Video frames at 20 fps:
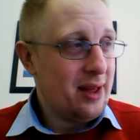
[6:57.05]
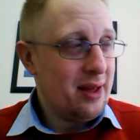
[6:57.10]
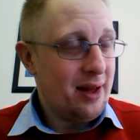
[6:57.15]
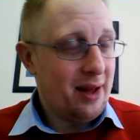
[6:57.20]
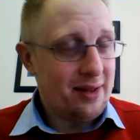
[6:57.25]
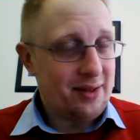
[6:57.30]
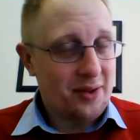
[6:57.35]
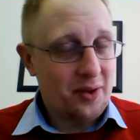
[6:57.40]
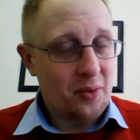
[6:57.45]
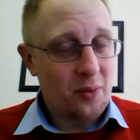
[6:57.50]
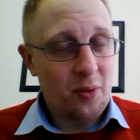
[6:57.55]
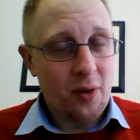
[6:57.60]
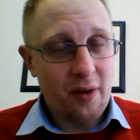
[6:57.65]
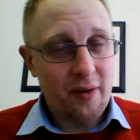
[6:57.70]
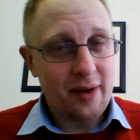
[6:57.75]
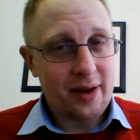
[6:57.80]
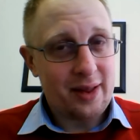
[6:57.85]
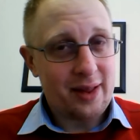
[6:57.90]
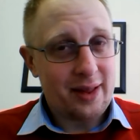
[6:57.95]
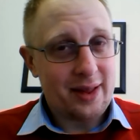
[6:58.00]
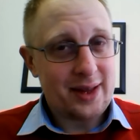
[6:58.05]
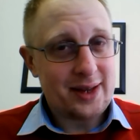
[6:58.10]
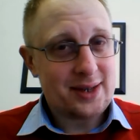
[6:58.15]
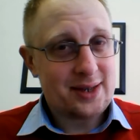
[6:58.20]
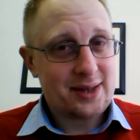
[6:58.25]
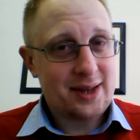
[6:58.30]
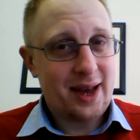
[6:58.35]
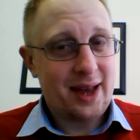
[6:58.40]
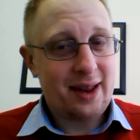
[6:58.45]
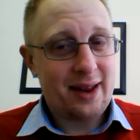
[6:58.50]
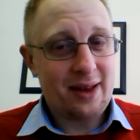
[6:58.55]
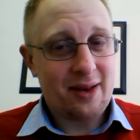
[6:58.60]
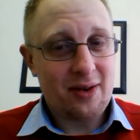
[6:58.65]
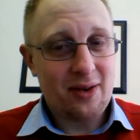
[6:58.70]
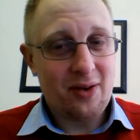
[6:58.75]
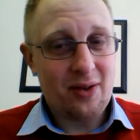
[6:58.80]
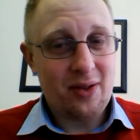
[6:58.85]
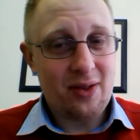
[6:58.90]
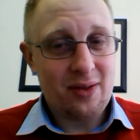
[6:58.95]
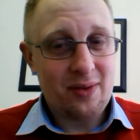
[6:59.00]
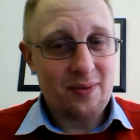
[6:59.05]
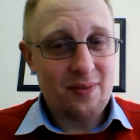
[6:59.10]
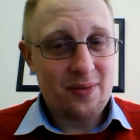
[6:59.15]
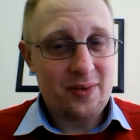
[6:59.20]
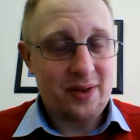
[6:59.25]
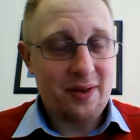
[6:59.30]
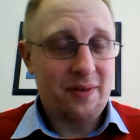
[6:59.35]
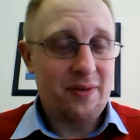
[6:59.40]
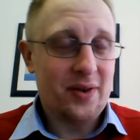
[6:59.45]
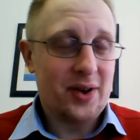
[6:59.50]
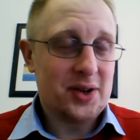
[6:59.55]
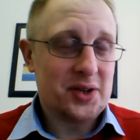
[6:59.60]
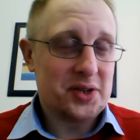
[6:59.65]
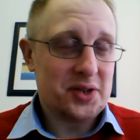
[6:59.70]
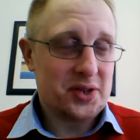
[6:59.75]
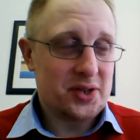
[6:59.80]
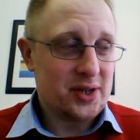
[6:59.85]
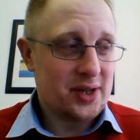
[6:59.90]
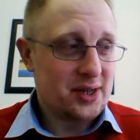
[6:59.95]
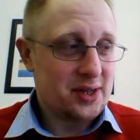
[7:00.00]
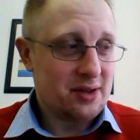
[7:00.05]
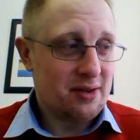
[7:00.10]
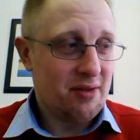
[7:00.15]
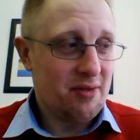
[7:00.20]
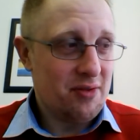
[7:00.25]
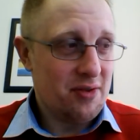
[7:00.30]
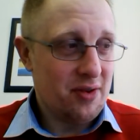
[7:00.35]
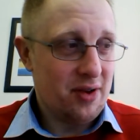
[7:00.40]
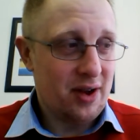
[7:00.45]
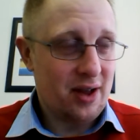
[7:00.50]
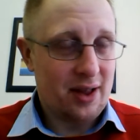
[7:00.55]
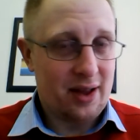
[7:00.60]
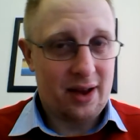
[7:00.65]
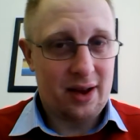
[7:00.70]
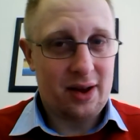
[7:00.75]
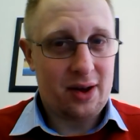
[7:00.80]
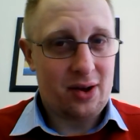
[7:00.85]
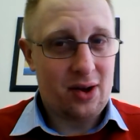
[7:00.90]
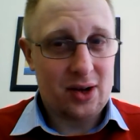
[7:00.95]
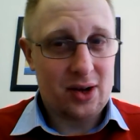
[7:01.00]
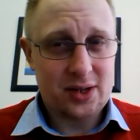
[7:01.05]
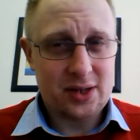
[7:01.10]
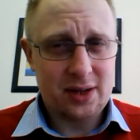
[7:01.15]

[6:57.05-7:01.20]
I do worry that these technical deficiencies are really going to cost